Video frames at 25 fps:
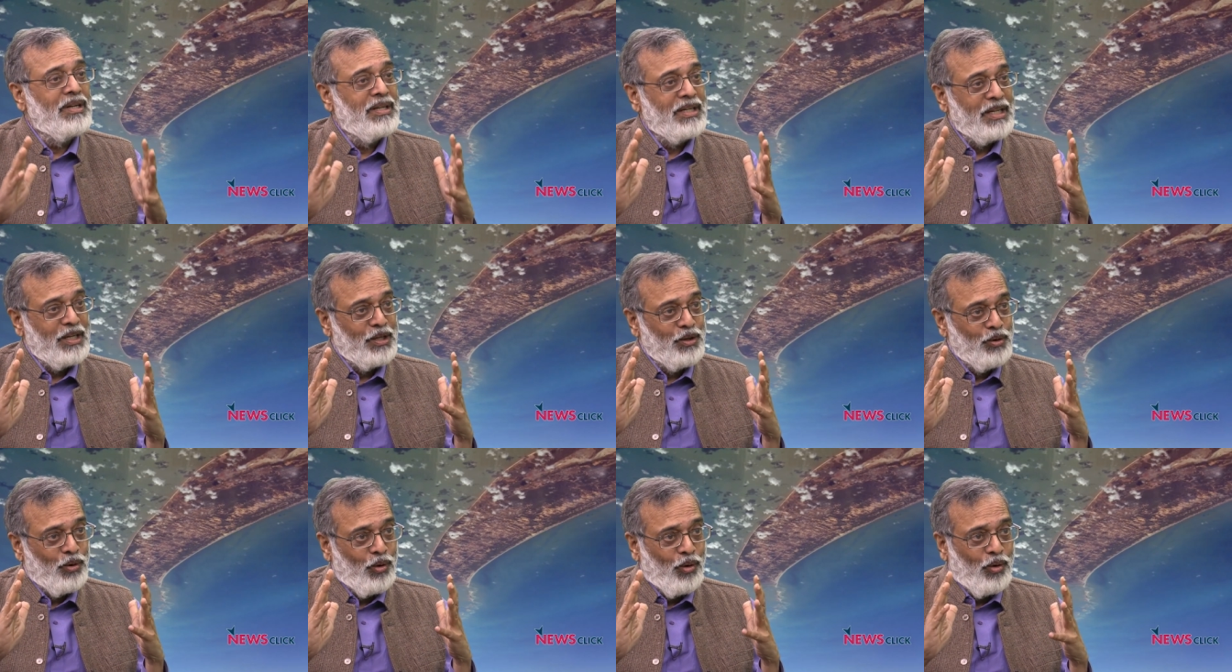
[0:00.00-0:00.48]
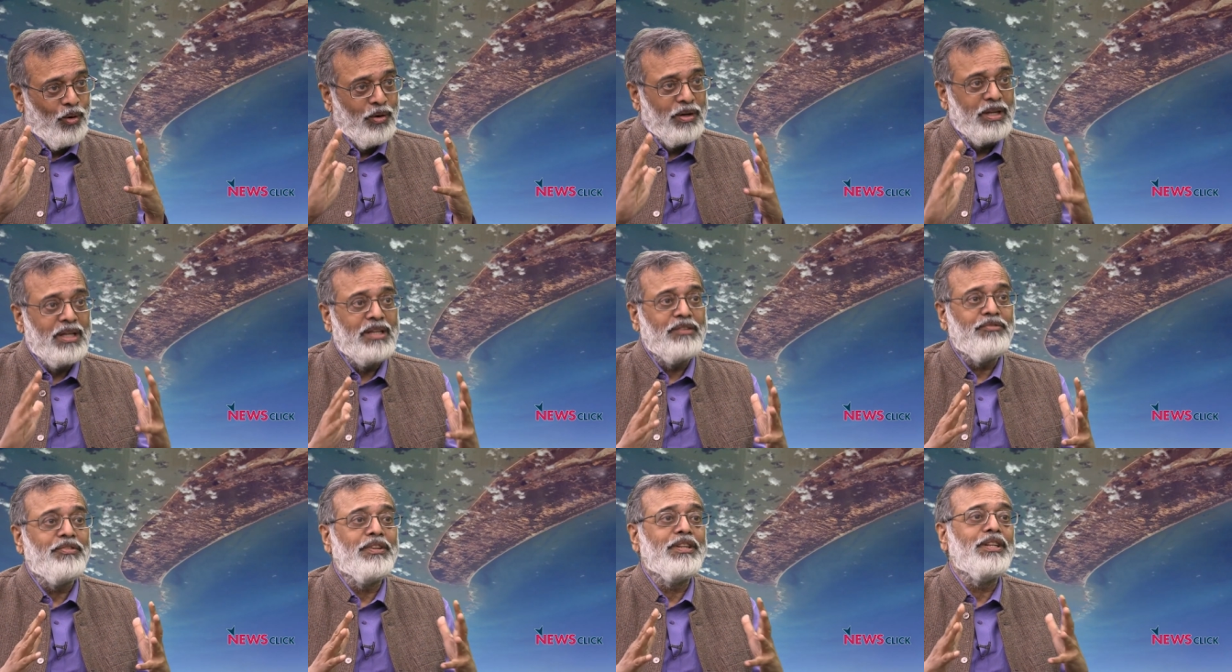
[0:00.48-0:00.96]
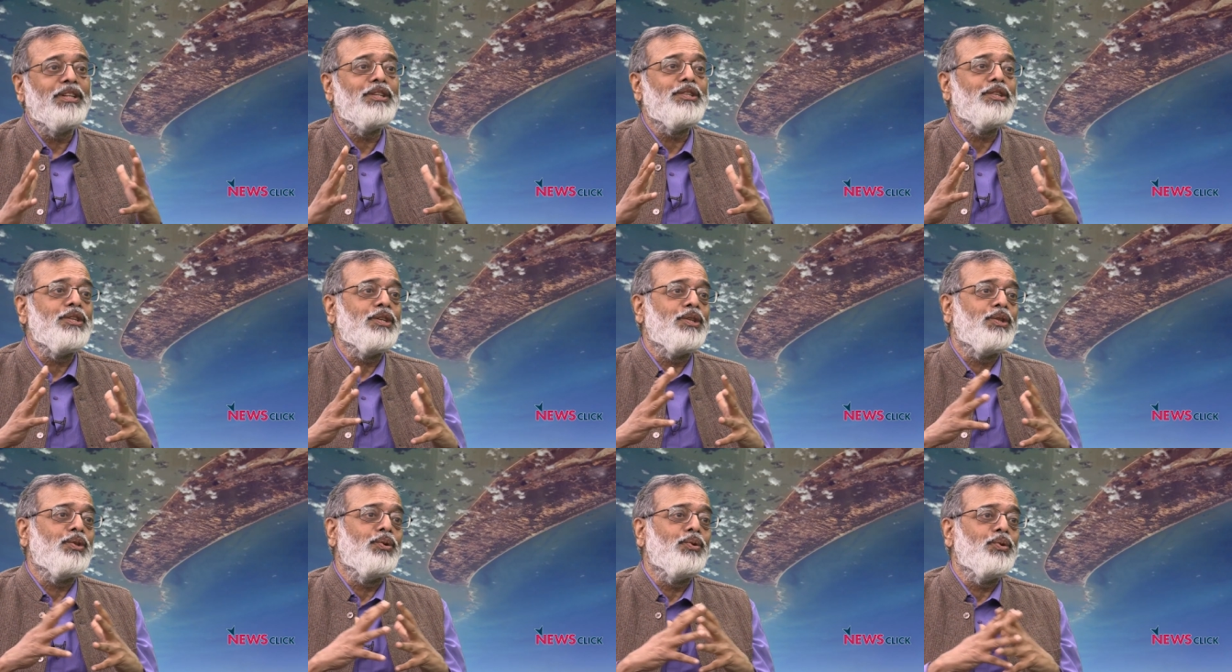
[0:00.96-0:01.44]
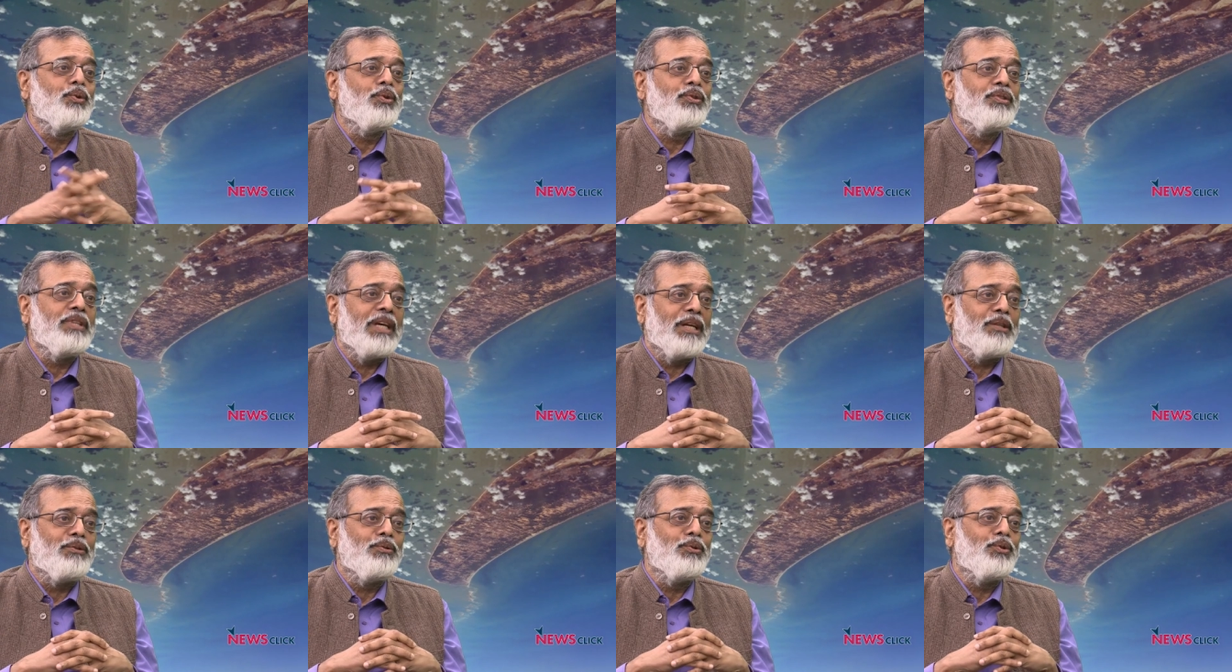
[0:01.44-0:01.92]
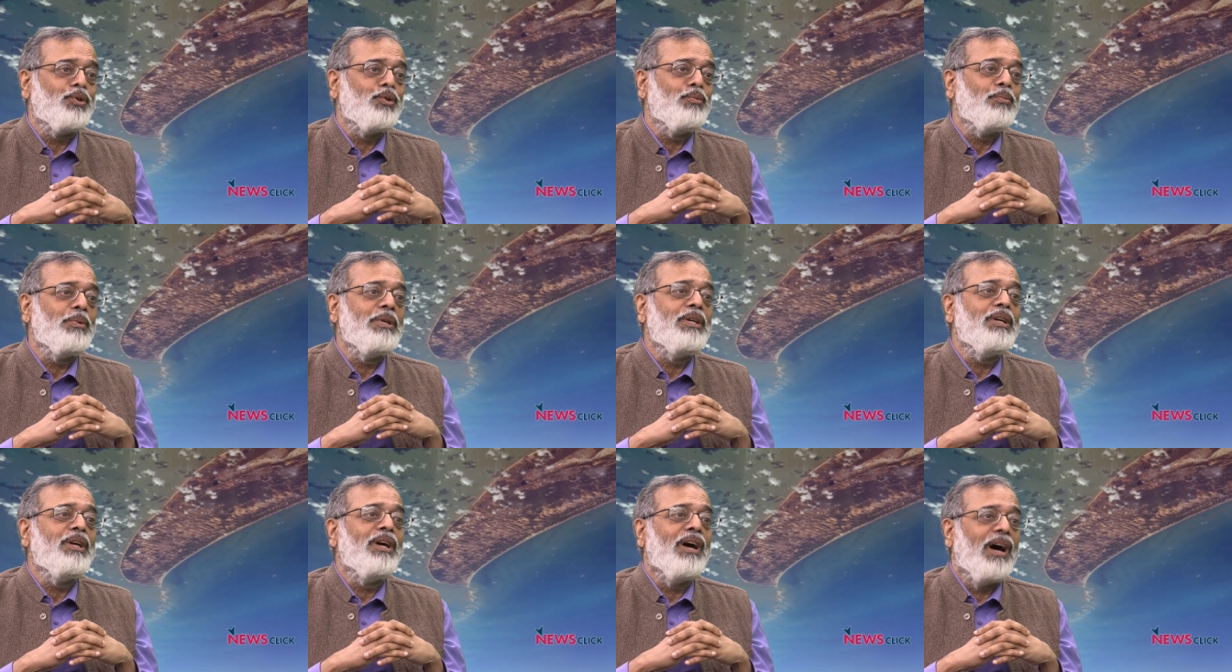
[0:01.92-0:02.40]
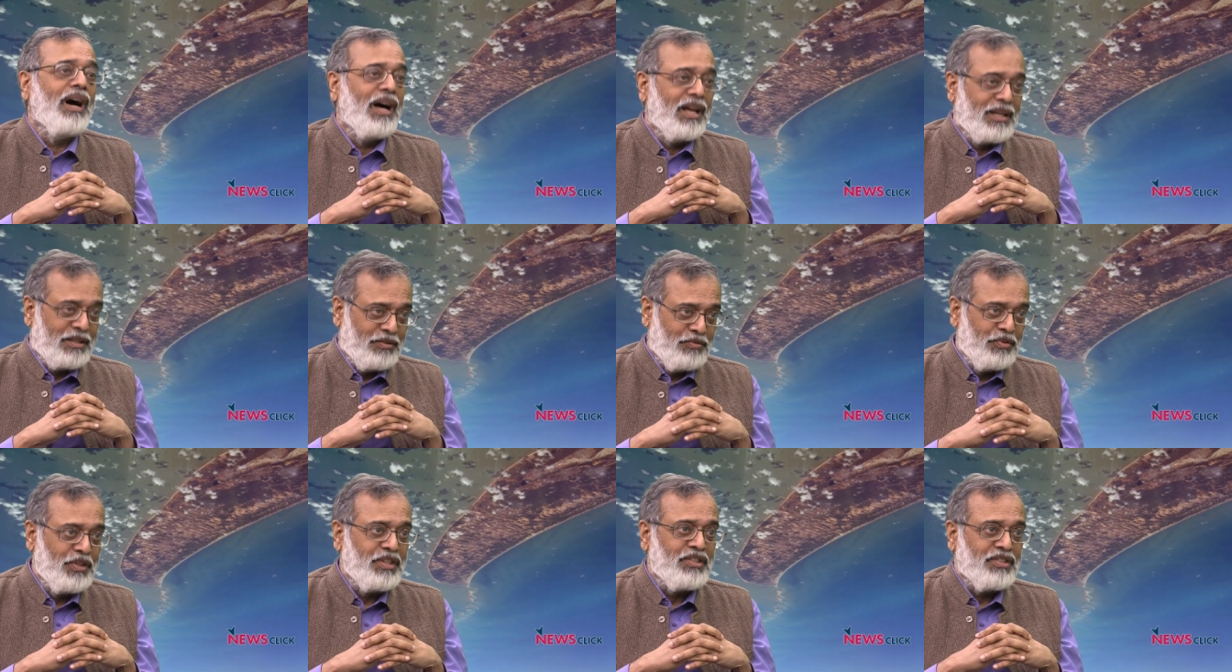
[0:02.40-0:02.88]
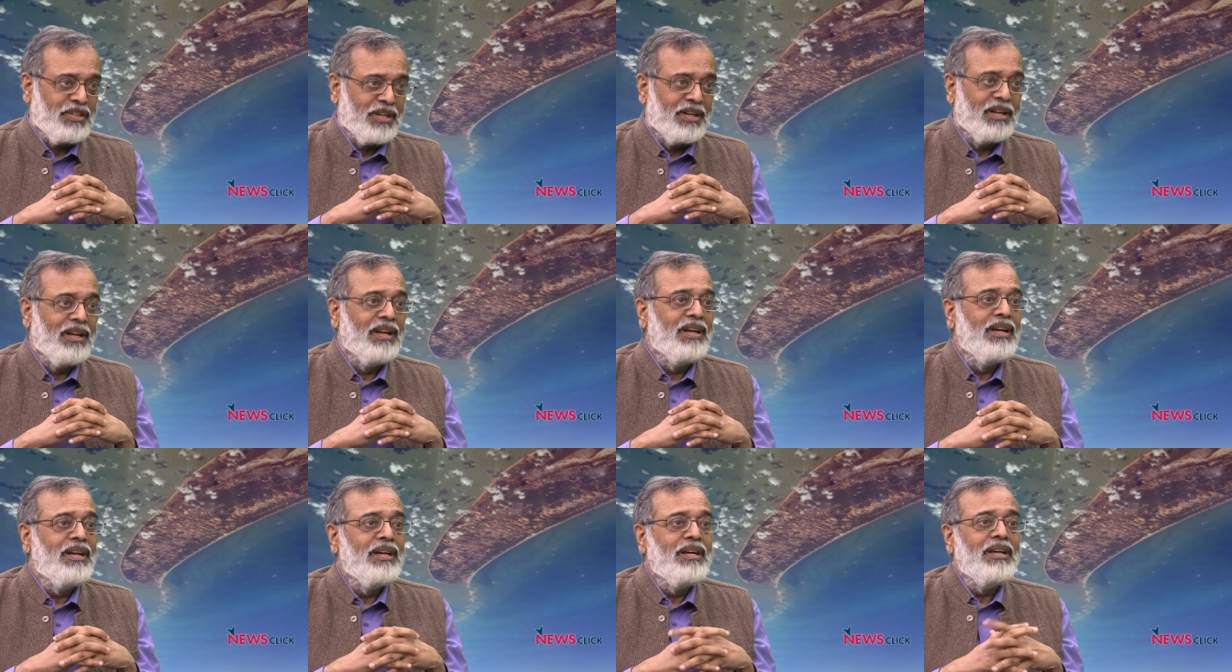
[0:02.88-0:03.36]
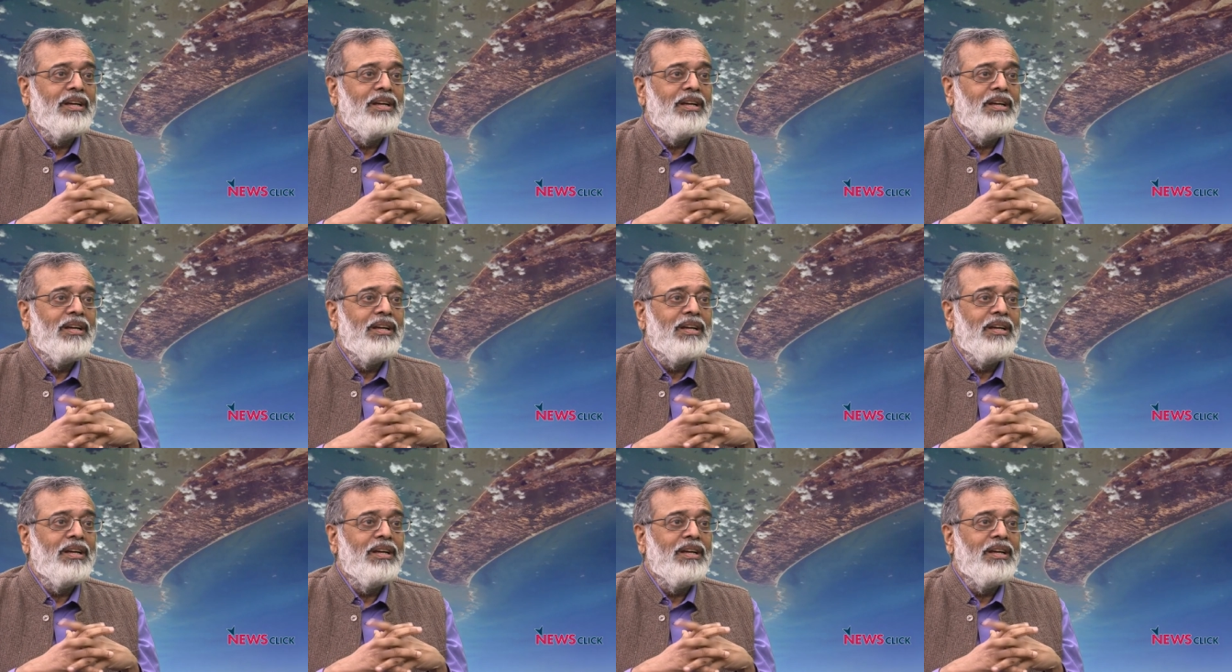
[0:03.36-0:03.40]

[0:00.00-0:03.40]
in order for the Setu, Setu to be artificial,